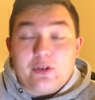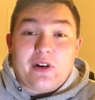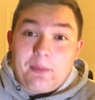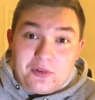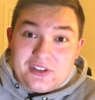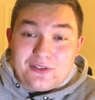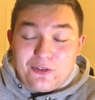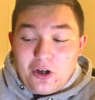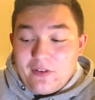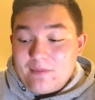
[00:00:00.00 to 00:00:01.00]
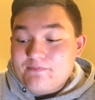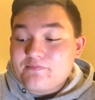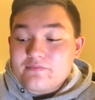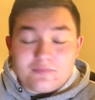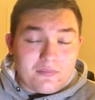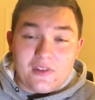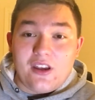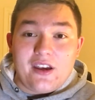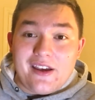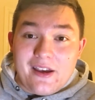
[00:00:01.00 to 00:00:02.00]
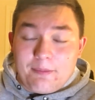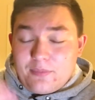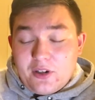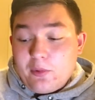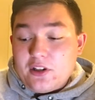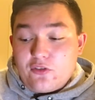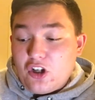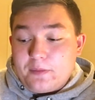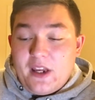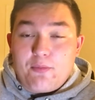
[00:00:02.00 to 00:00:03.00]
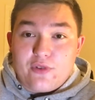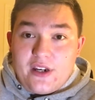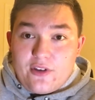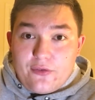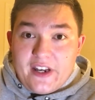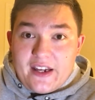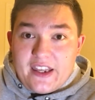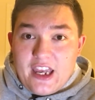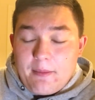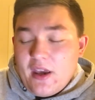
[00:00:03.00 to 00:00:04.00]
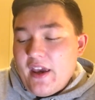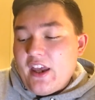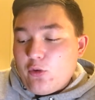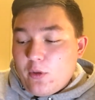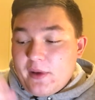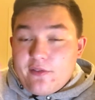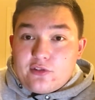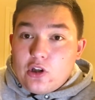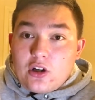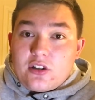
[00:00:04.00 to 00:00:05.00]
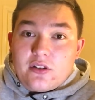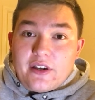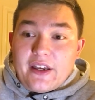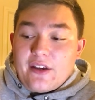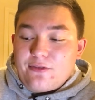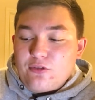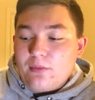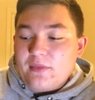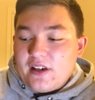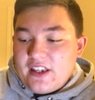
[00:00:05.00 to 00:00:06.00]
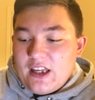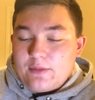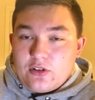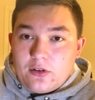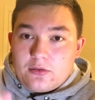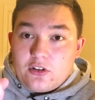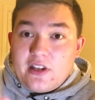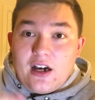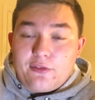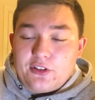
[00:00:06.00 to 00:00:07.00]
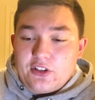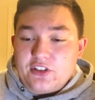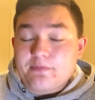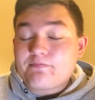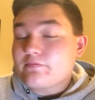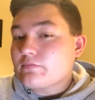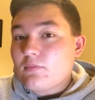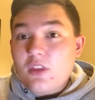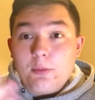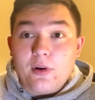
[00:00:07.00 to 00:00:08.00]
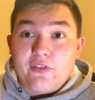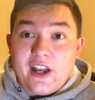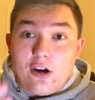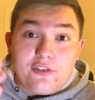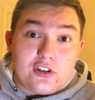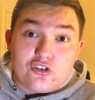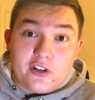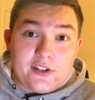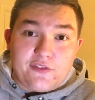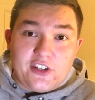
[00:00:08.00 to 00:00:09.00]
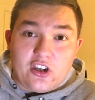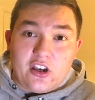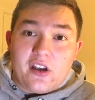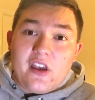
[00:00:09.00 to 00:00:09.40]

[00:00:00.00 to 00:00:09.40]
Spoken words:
quite buzzing for it. But there will, of course, be a preview for that game. There will be a vlog from that game, so look out for those. But for now, if you enjoyed this video,